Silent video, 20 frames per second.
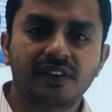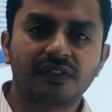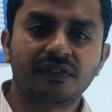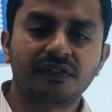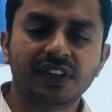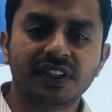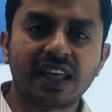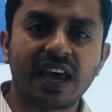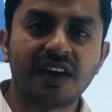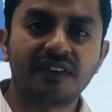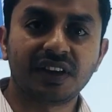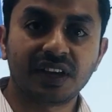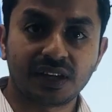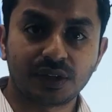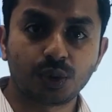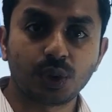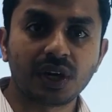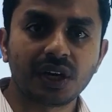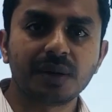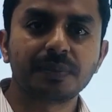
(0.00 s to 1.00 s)
with having a
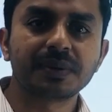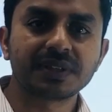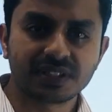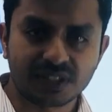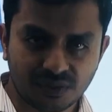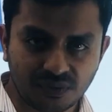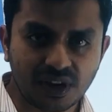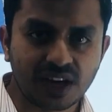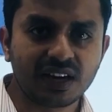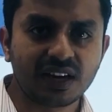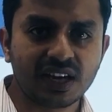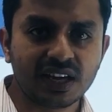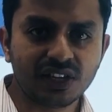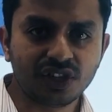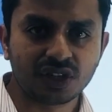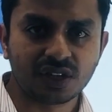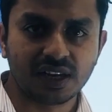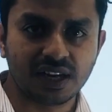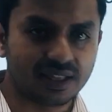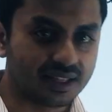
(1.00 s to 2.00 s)
20%
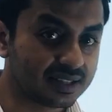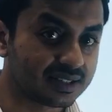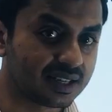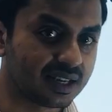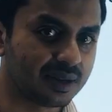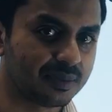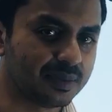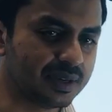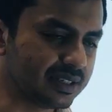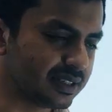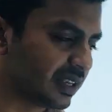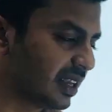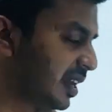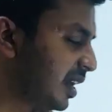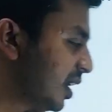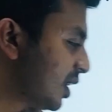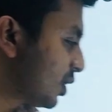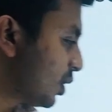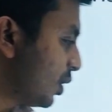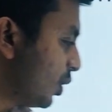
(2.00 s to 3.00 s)
weightage in the syllabus.
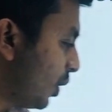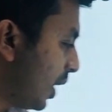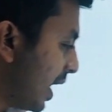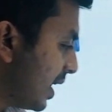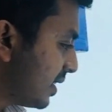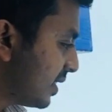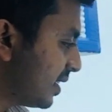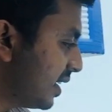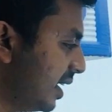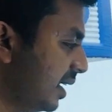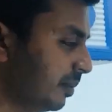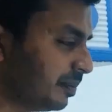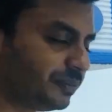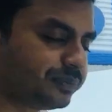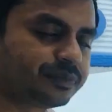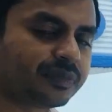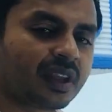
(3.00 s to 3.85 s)
So you can see